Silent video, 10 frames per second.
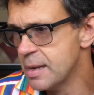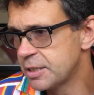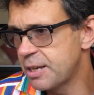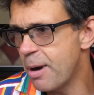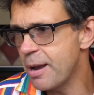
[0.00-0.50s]

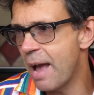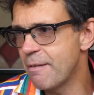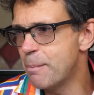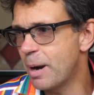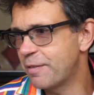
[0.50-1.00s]
So
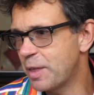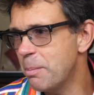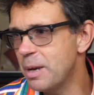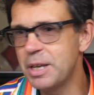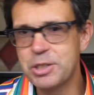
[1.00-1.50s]
my
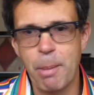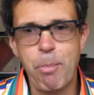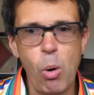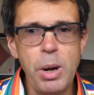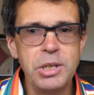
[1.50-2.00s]
thumb is
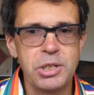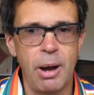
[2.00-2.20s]
poised